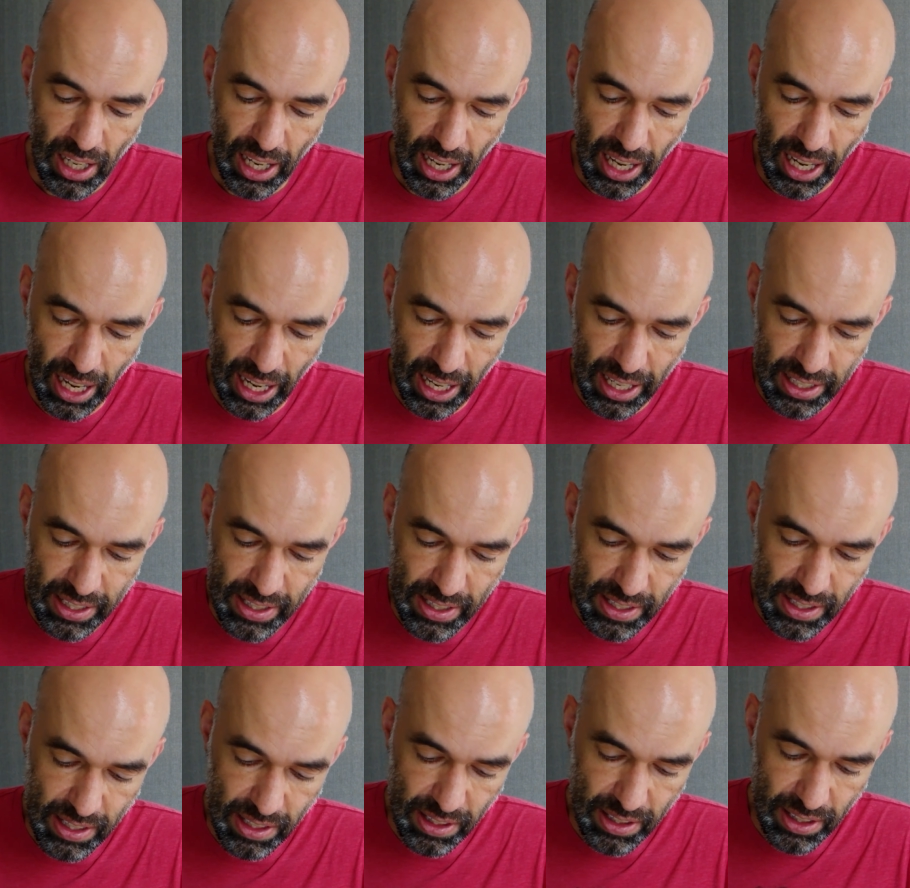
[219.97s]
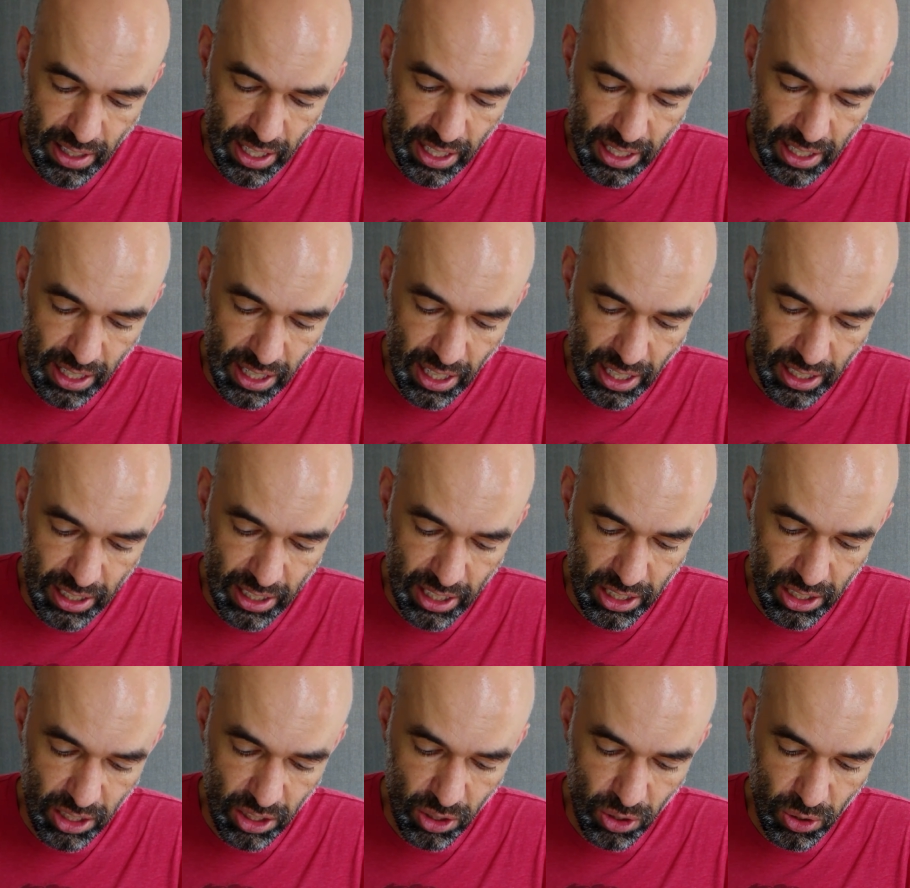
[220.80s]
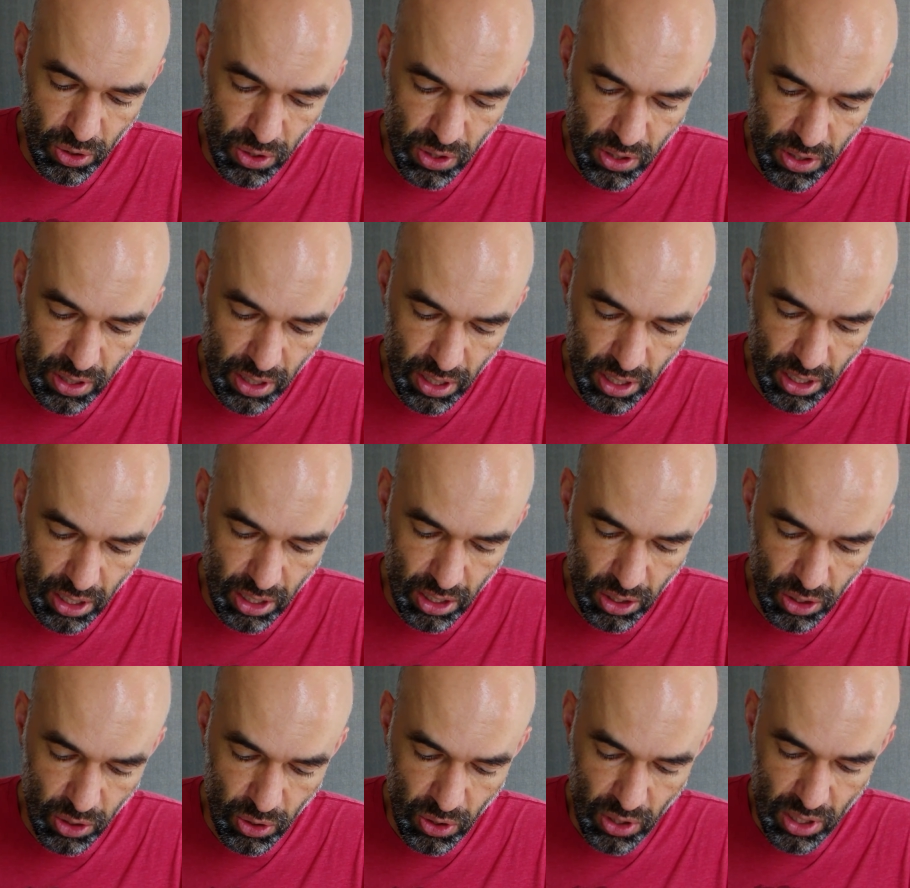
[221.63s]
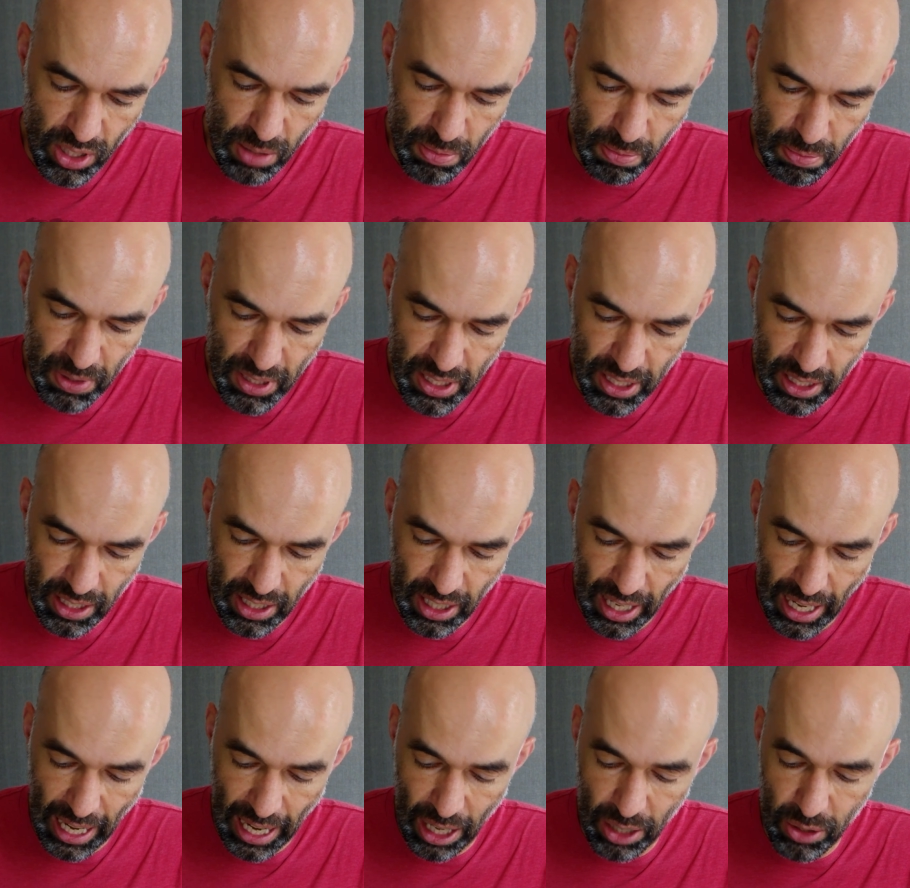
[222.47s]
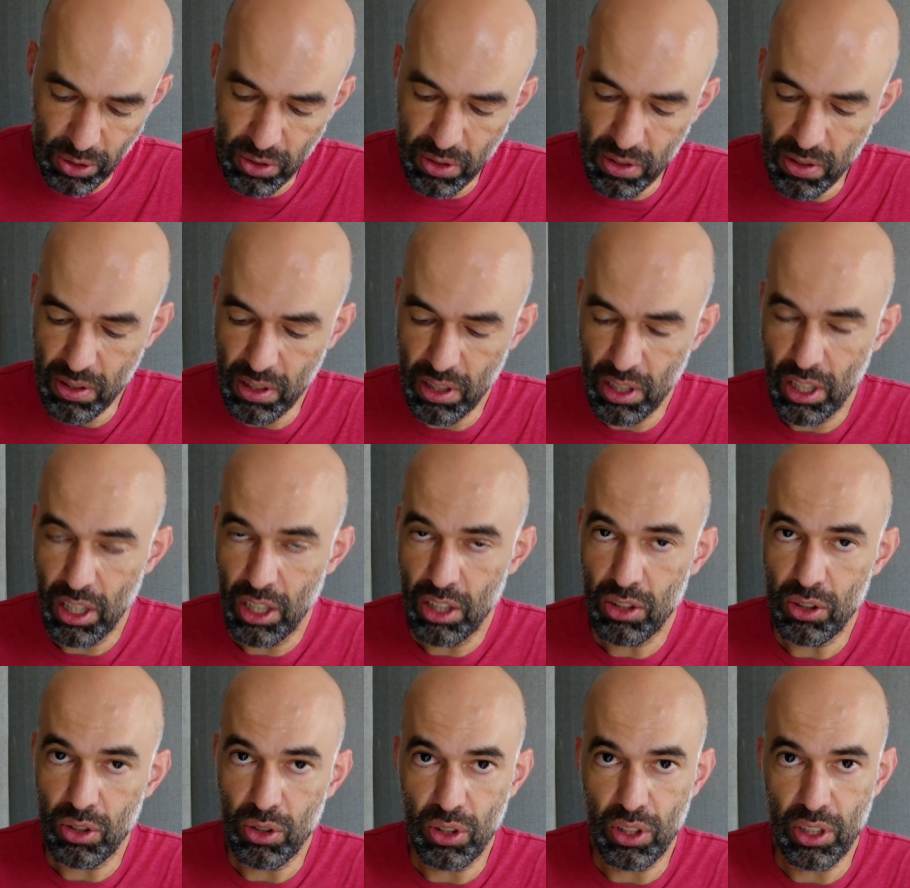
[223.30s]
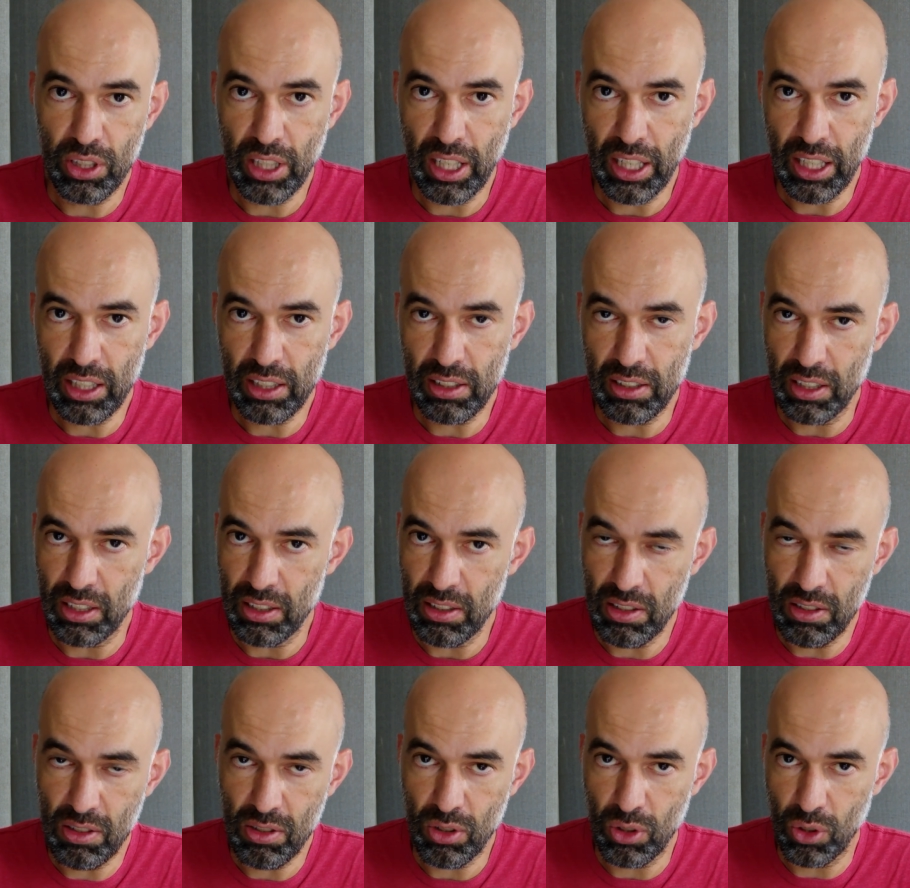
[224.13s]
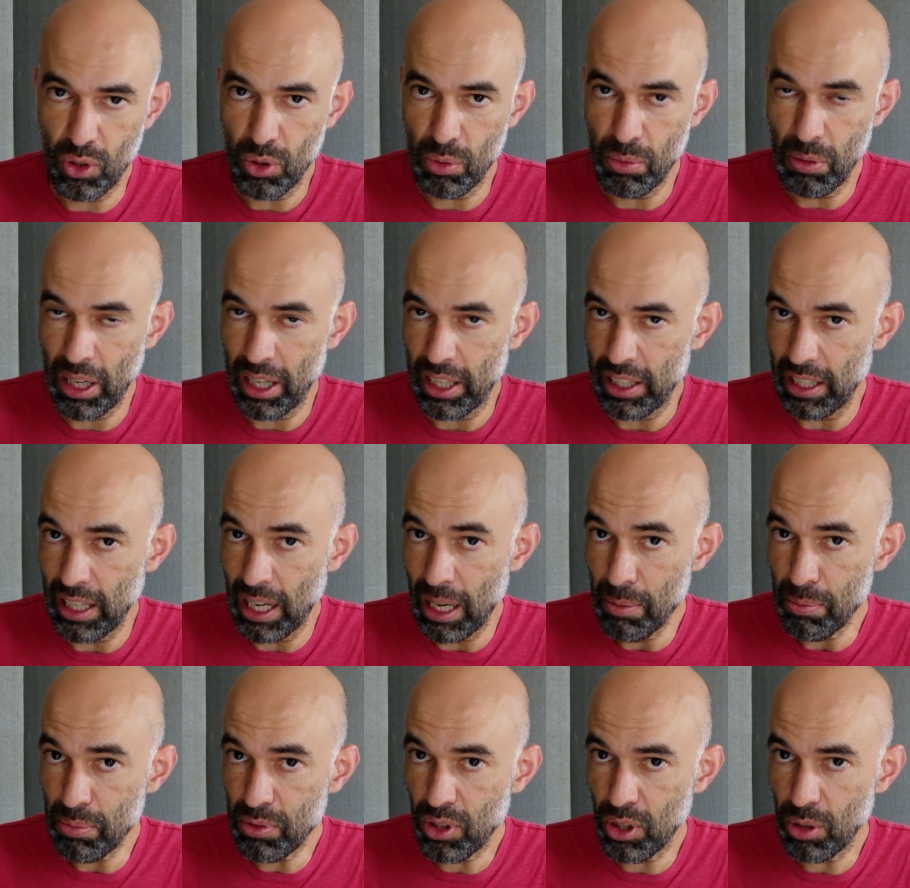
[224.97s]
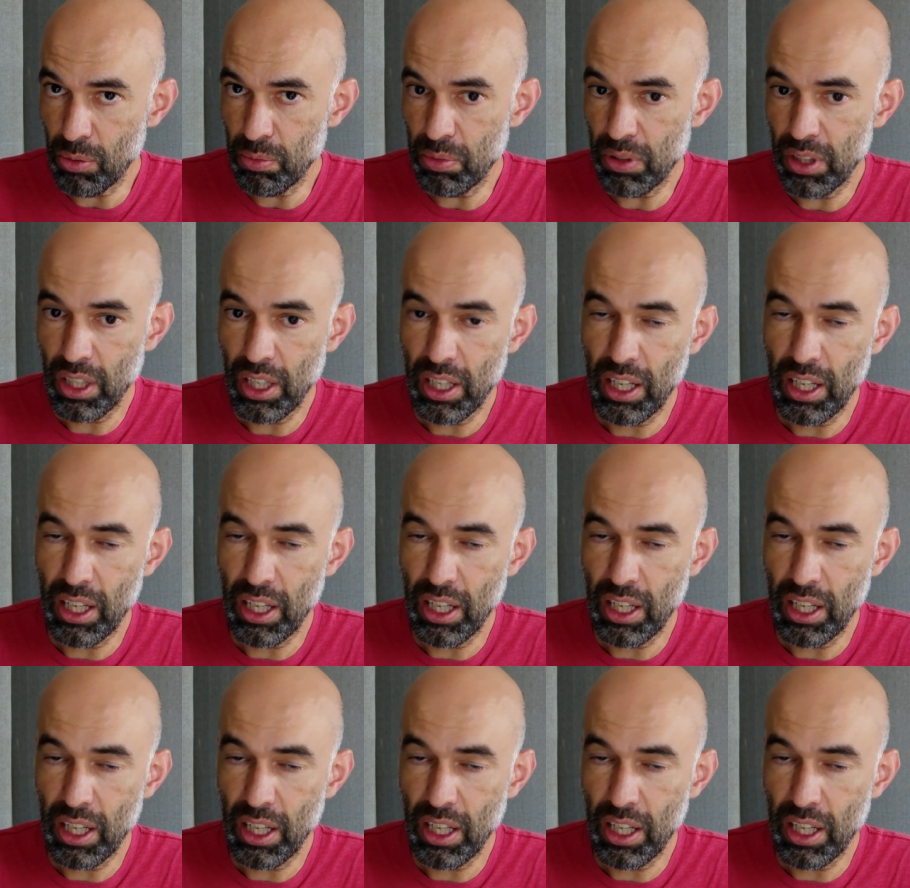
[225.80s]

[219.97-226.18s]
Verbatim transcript: And then I can use the USB out to connect it to my laptop.